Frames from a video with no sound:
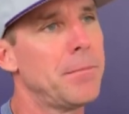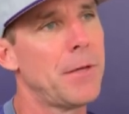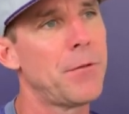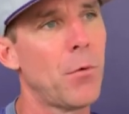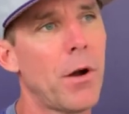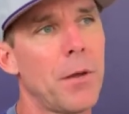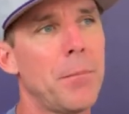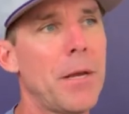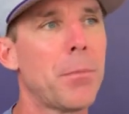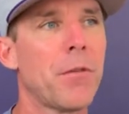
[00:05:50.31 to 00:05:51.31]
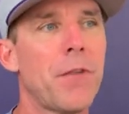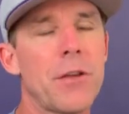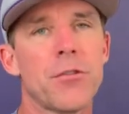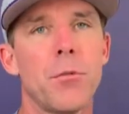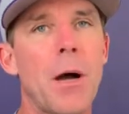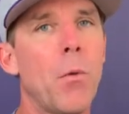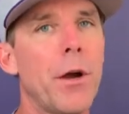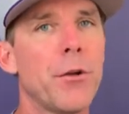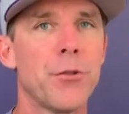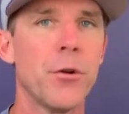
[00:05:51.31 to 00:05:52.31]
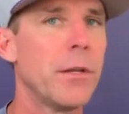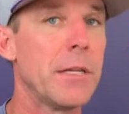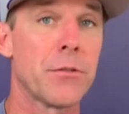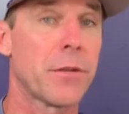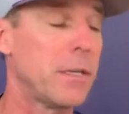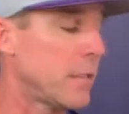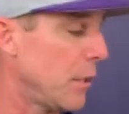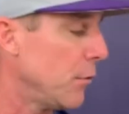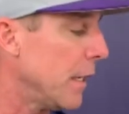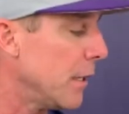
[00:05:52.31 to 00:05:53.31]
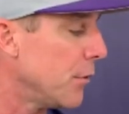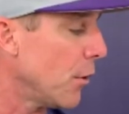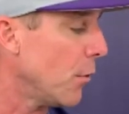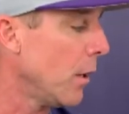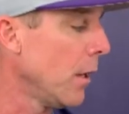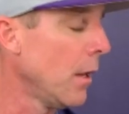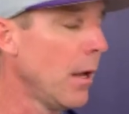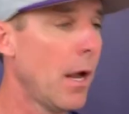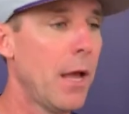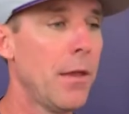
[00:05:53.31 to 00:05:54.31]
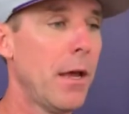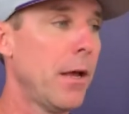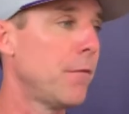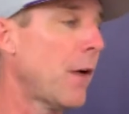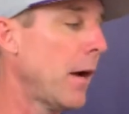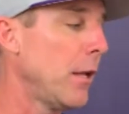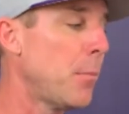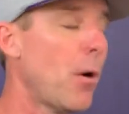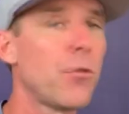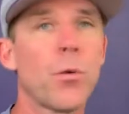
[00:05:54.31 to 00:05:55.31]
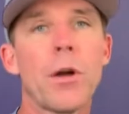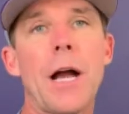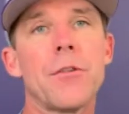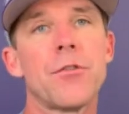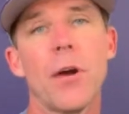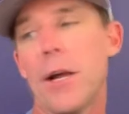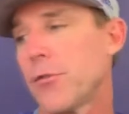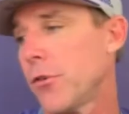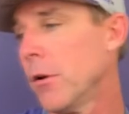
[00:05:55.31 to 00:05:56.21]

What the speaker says: If you want to be a professional about what you're doing, these are things that you need to do. And then finally, a post-workout stretch.